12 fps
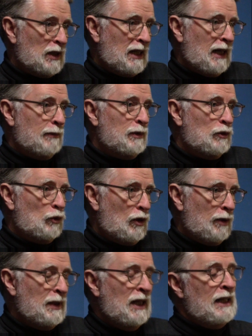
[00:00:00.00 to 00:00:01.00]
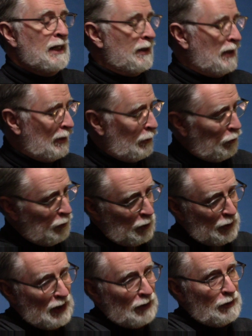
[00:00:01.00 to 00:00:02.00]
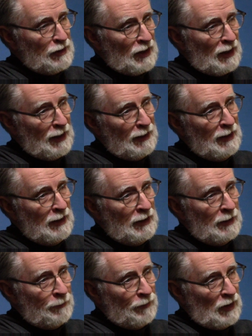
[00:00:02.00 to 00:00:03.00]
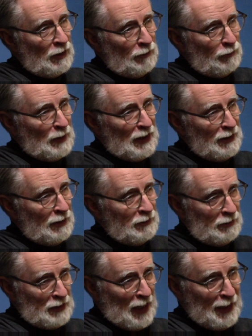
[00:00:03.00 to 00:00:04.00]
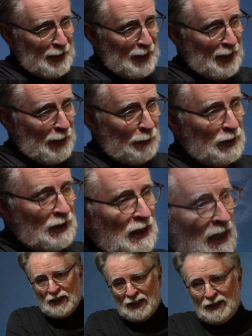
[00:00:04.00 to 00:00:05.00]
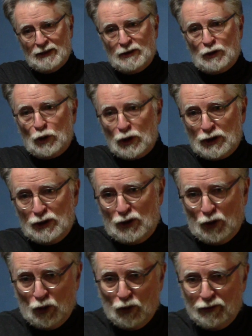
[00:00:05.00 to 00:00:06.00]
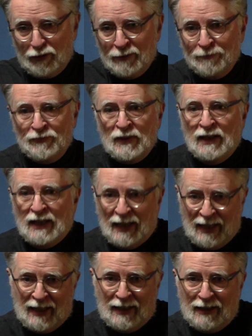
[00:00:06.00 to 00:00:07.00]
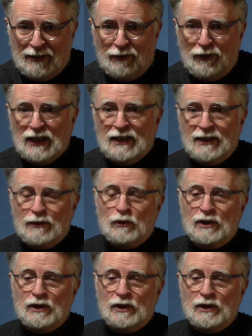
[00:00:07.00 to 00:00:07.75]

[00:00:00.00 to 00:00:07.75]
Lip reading: the cabin warm. And then over on the other side of my tiny cabin, I had a cook stove. I'd feed it